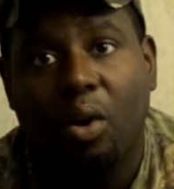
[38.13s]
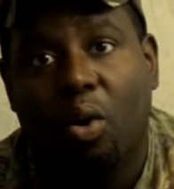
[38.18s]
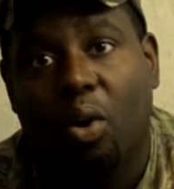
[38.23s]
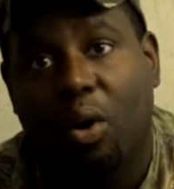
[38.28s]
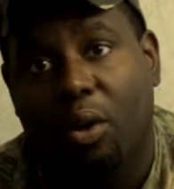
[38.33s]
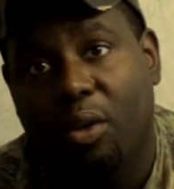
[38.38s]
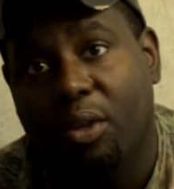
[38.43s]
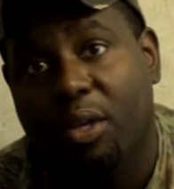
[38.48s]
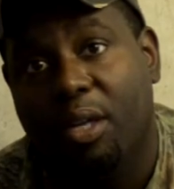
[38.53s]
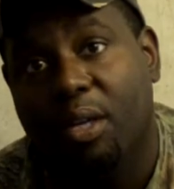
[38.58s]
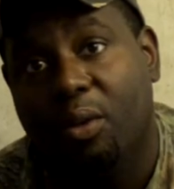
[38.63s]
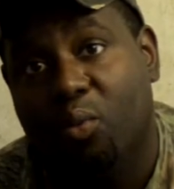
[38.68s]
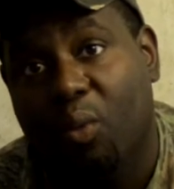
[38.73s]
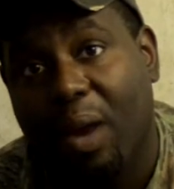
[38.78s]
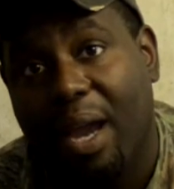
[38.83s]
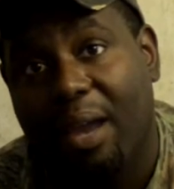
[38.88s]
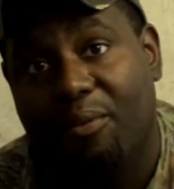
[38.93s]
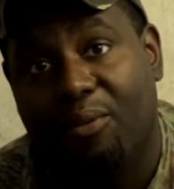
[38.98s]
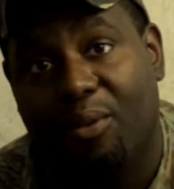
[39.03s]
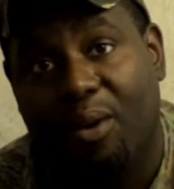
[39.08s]
or you can
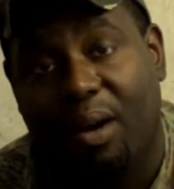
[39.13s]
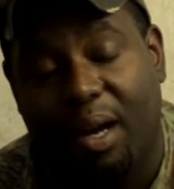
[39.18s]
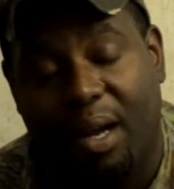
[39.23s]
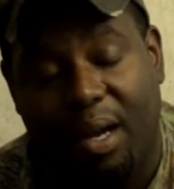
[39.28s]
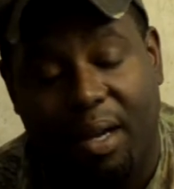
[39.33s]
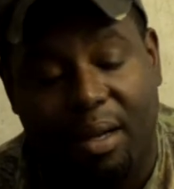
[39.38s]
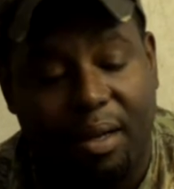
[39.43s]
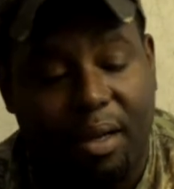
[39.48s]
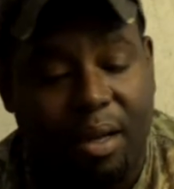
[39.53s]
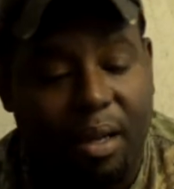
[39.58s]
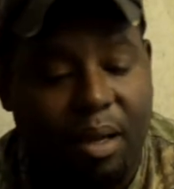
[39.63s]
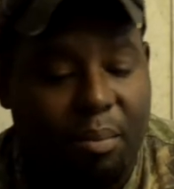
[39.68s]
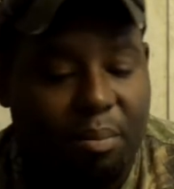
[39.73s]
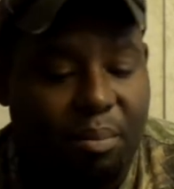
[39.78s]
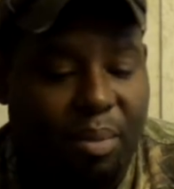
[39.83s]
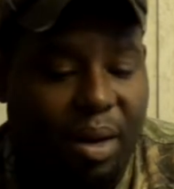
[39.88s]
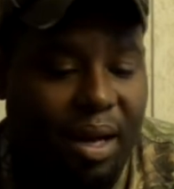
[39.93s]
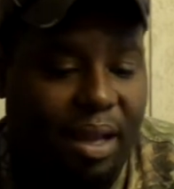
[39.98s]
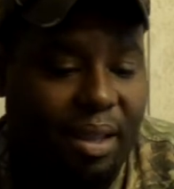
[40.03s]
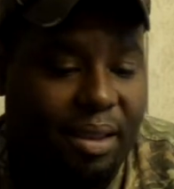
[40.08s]
rifle hunt,
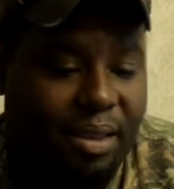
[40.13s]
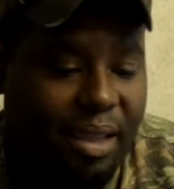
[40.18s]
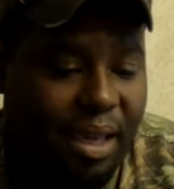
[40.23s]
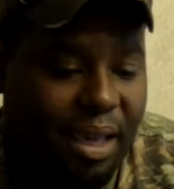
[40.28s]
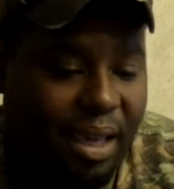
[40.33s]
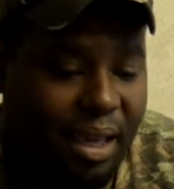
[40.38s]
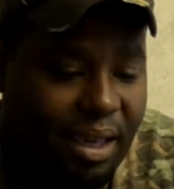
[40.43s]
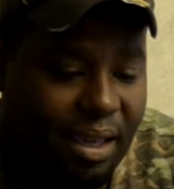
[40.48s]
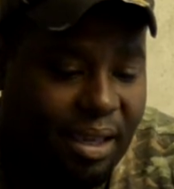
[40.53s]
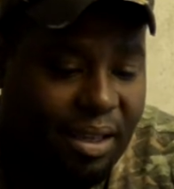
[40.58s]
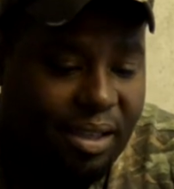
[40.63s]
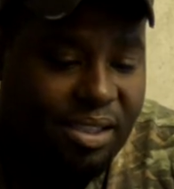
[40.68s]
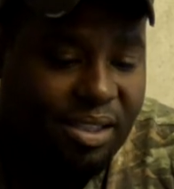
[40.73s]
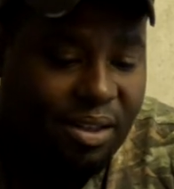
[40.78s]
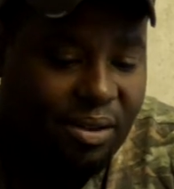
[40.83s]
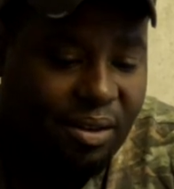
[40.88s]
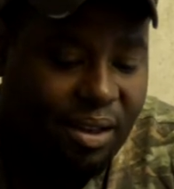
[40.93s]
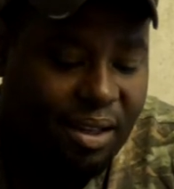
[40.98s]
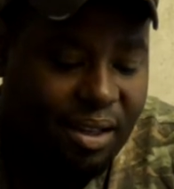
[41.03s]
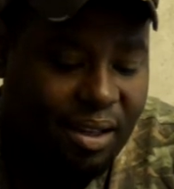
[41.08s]
but they
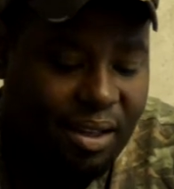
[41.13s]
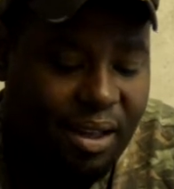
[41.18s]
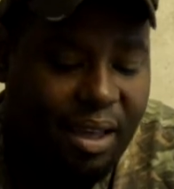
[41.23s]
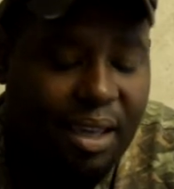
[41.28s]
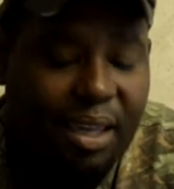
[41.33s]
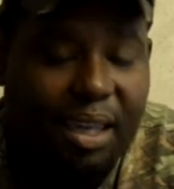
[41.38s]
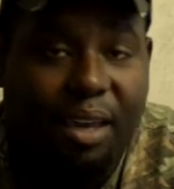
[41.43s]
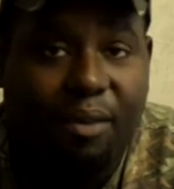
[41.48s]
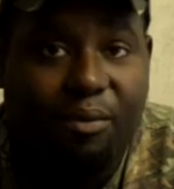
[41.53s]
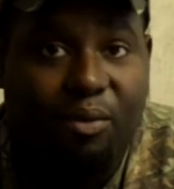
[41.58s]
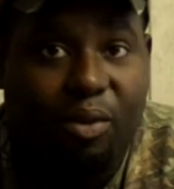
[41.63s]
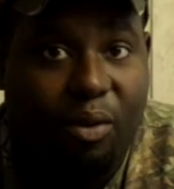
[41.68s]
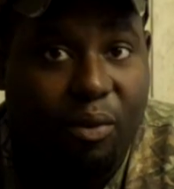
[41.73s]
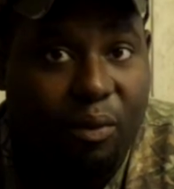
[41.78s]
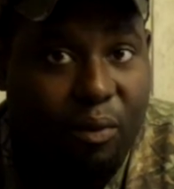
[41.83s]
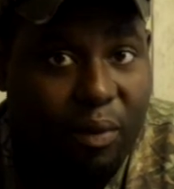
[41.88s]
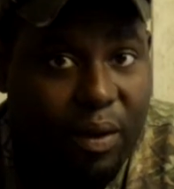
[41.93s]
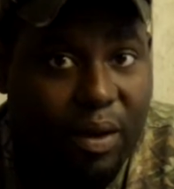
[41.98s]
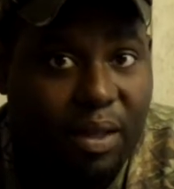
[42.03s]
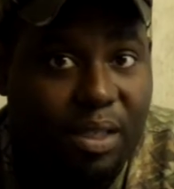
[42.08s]
generally give you
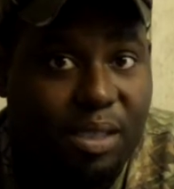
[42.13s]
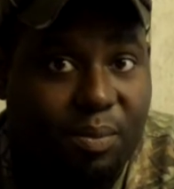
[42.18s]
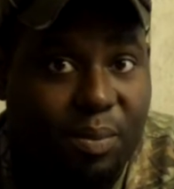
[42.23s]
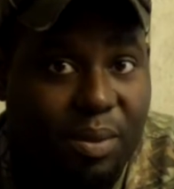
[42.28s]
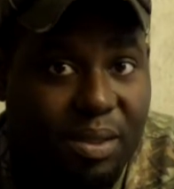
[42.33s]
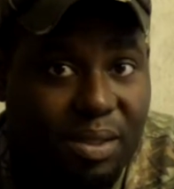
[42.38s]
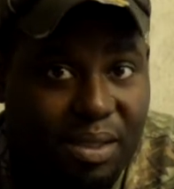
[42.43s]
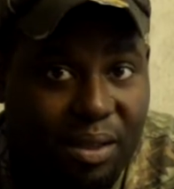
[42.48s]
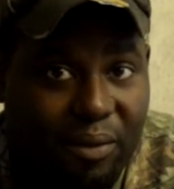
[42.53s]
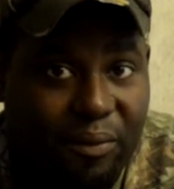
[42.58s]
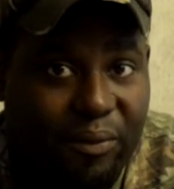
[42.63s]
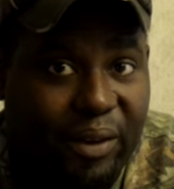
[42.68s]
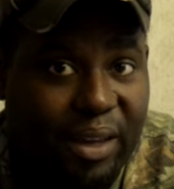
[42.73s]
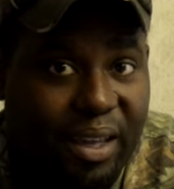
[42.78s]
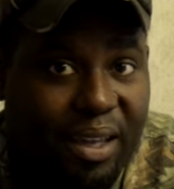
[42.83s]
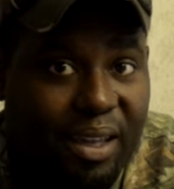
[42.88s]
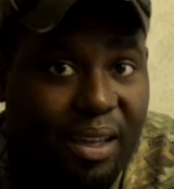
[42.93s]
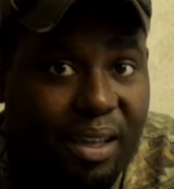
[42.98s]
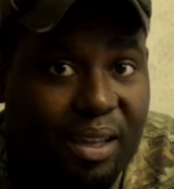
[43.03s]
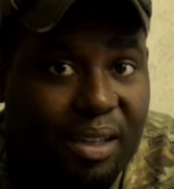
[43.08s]
very
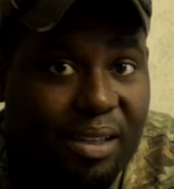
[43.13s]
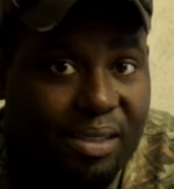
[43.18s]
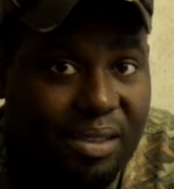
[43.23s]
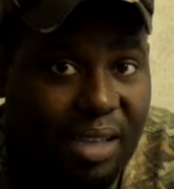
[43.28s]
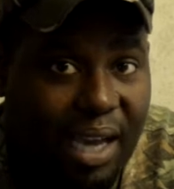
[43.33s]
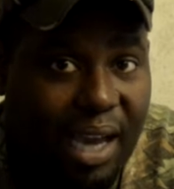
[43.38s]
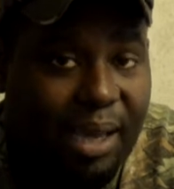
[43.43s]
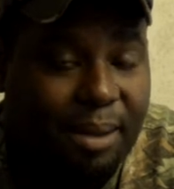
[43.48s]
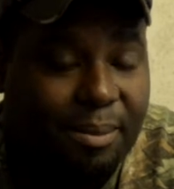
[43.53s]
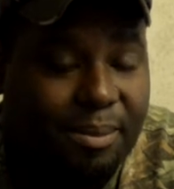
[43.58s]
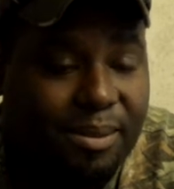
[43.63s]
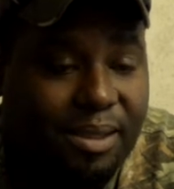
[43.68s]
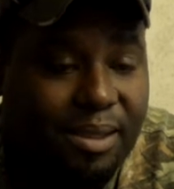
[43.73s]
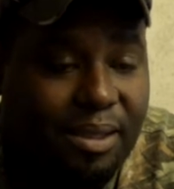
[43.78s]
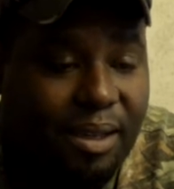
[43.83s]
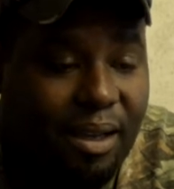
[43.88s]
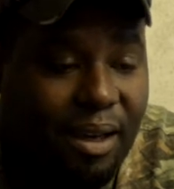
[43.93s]
specific types,